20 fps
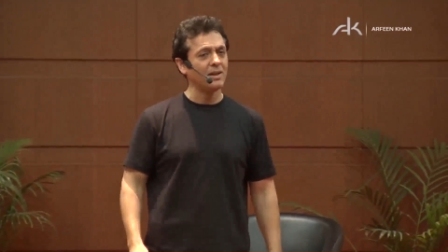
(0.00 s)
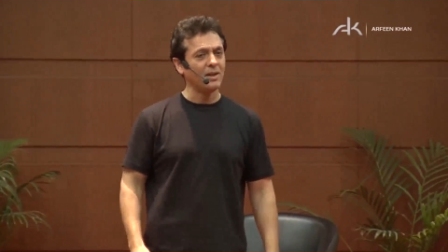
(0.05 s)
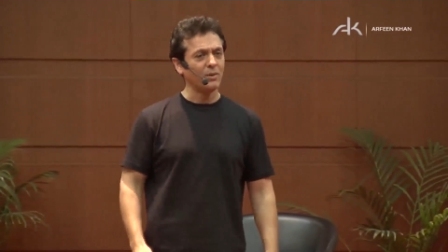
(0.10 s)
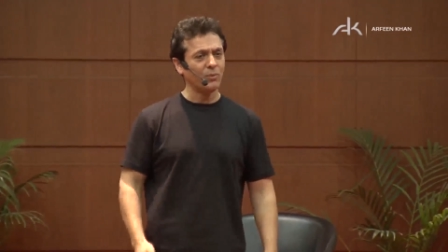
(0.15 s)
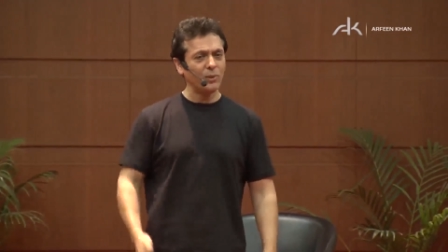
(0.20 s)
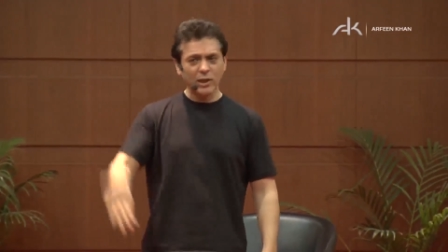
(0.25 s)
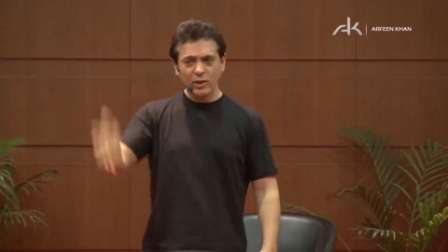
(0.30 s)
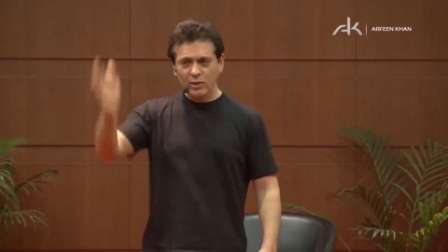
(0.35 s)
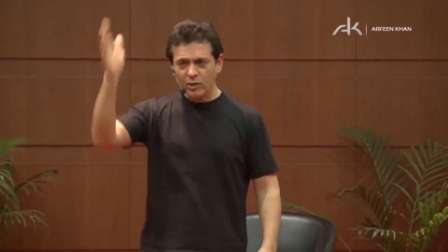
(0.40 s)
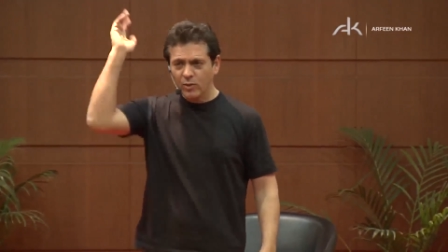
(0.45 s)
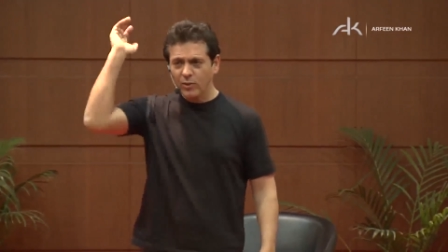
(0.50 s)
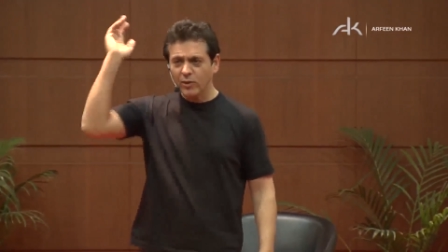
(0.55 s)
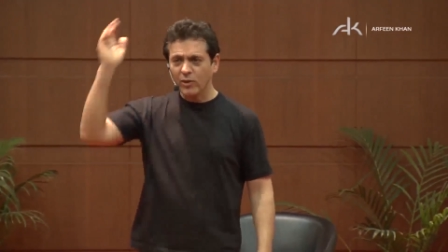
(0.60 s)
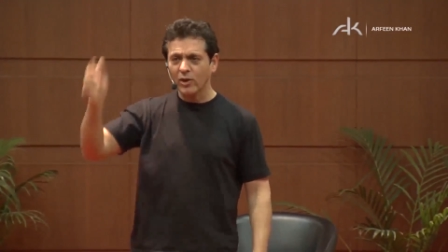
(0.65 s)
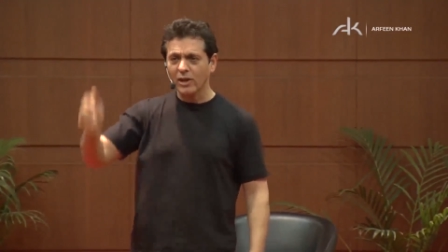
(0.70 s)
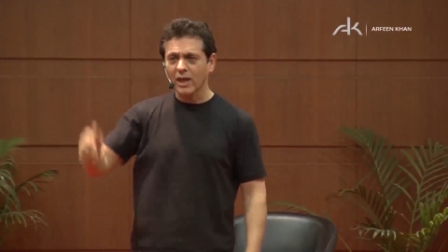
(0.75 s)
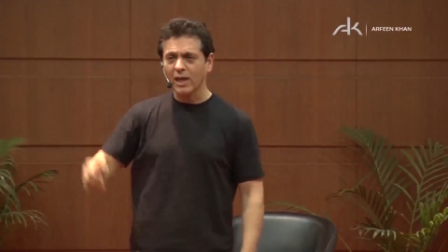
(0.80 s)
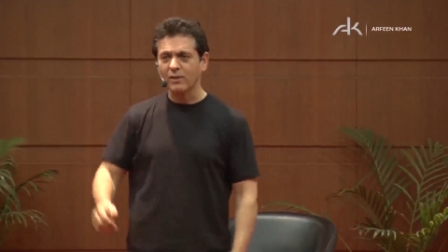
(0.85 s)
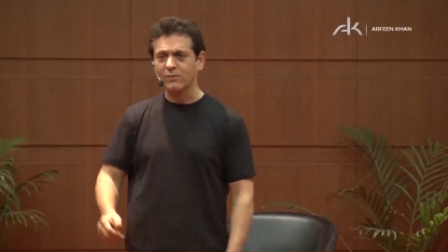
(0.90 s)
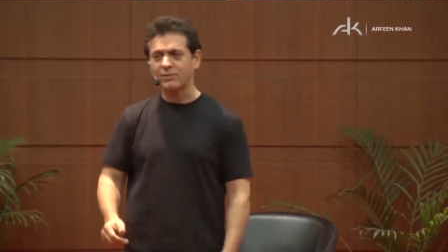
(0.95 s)
what are you going to do with
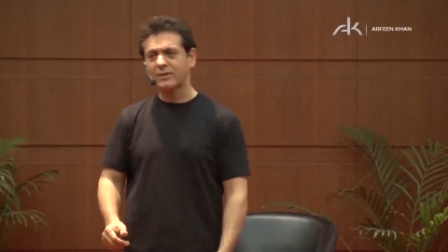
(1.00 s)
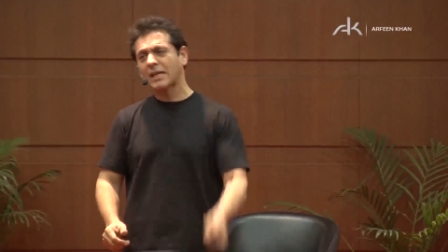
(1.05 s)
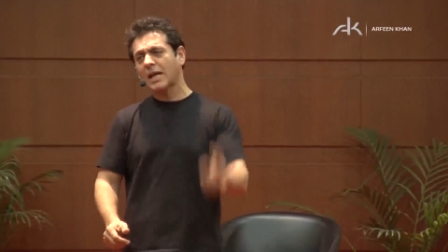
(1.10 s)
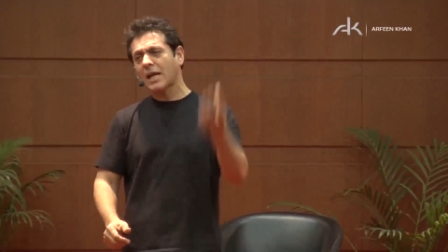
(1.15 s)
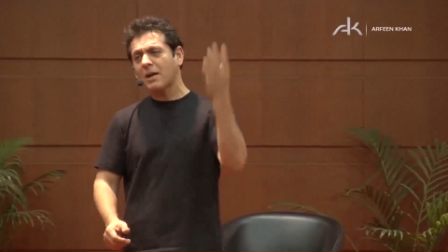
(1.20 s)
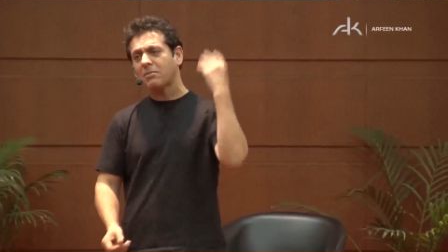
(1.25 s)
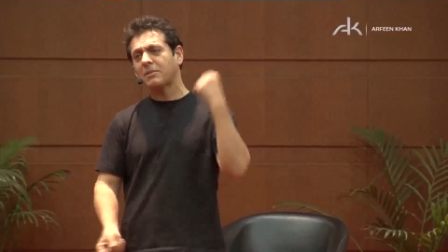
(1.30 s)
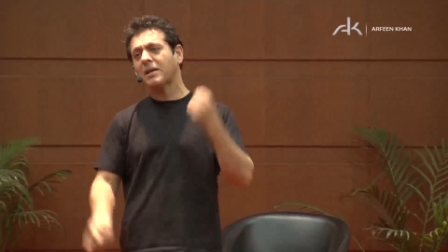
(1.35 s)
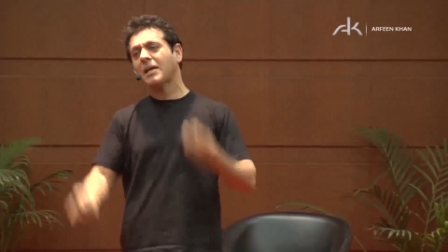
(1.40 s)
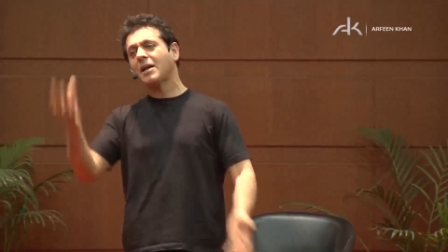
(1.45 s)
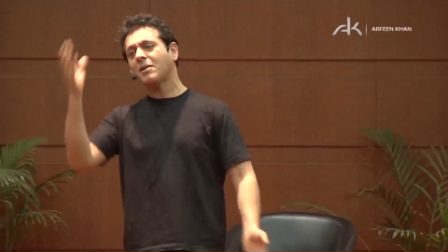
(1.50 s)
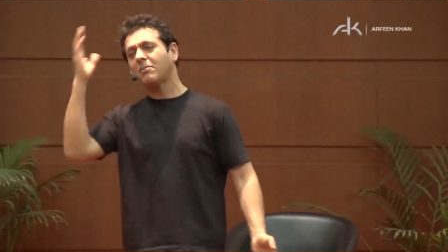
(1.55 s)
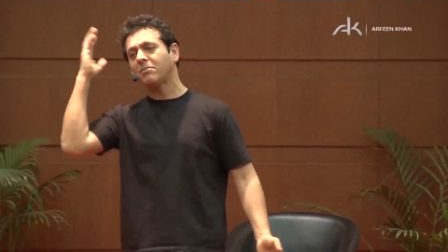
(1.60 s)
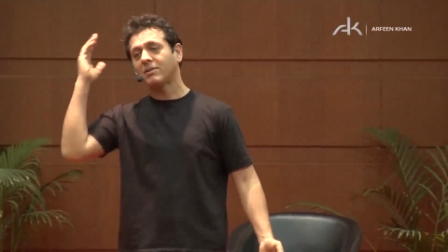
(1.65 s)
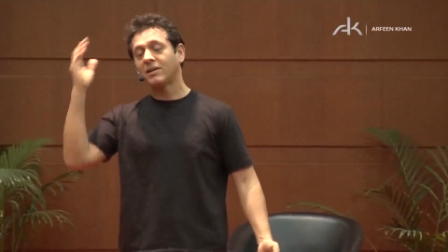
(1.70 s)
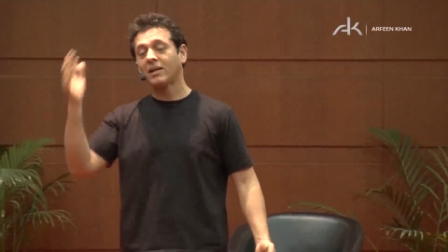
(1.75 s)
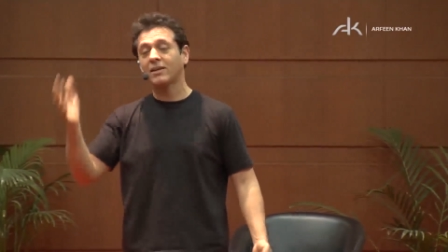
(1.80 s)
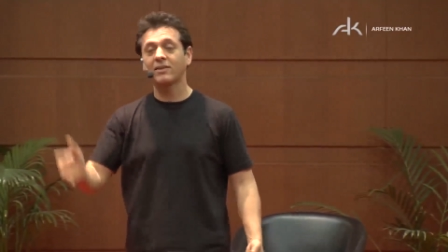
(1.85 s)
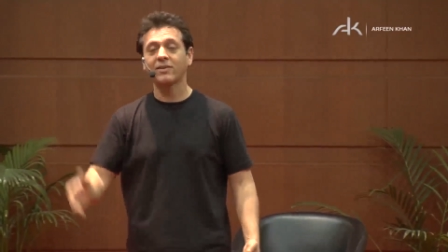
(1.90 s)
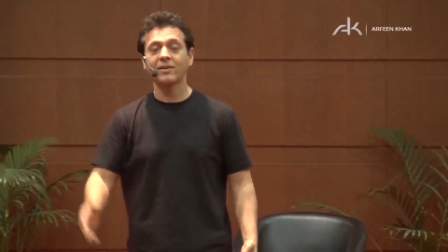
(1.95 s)
your life, get up.
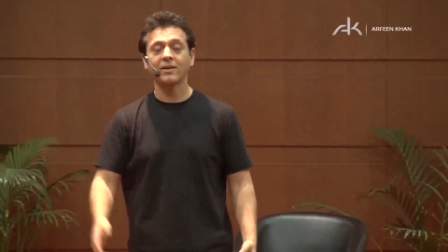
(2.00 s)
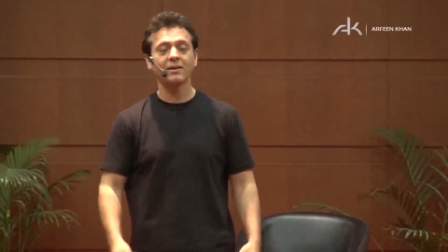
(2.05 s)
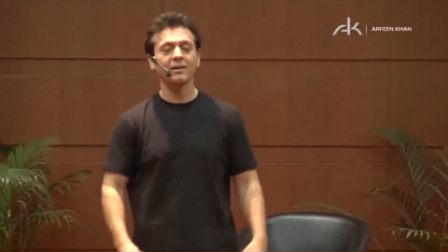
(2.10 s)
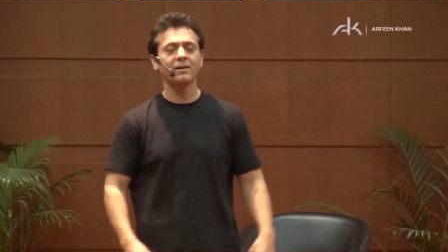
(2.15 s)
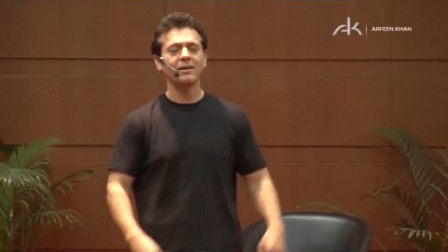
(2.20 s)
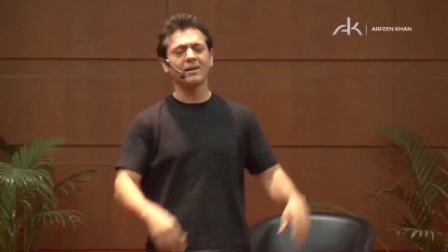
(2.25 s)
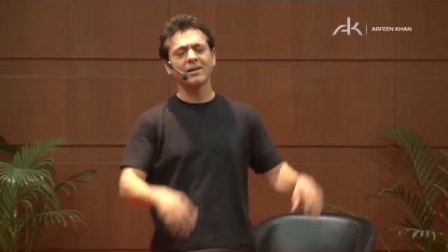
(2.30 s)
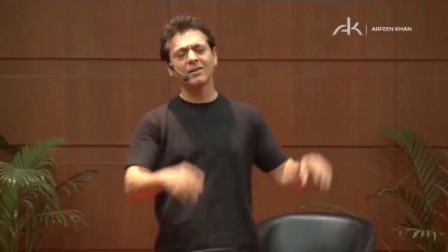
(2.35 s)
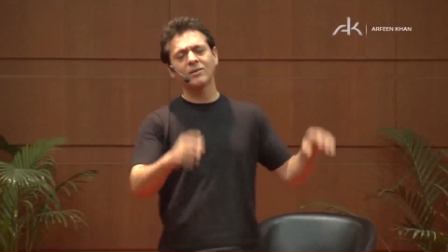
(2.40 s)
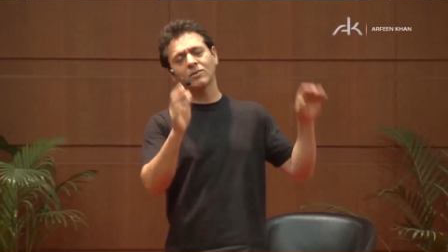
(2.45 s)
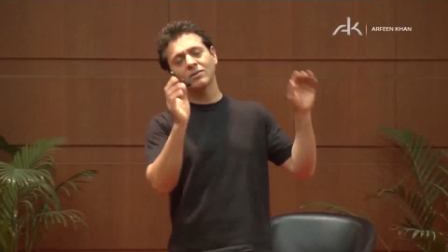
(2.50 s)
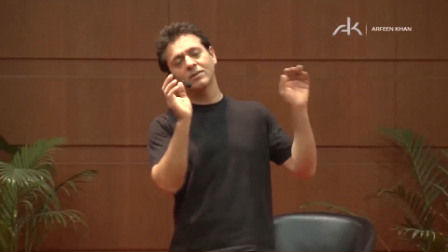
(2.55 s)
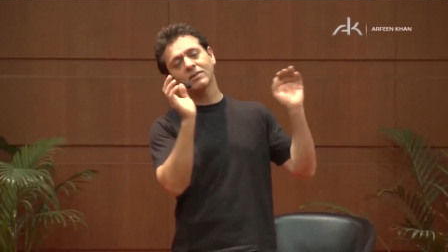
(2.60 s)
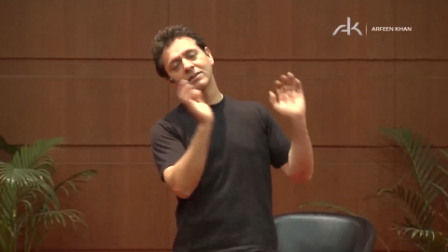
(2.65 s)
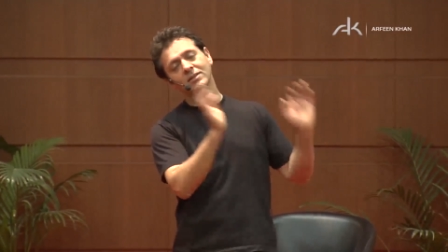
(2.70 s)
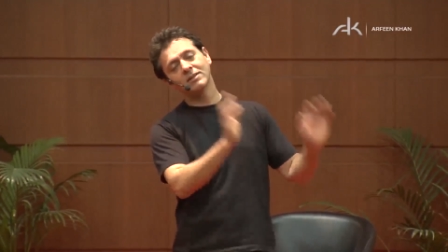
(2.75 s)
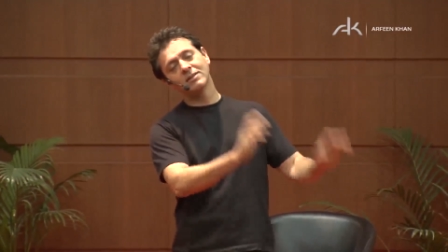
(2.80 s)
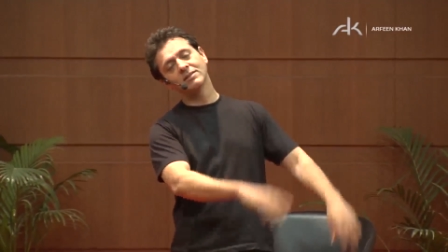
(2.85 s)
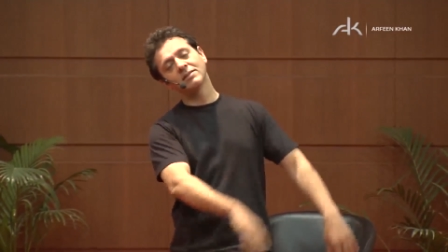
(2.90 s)
And I used to think, I don't want to sleep.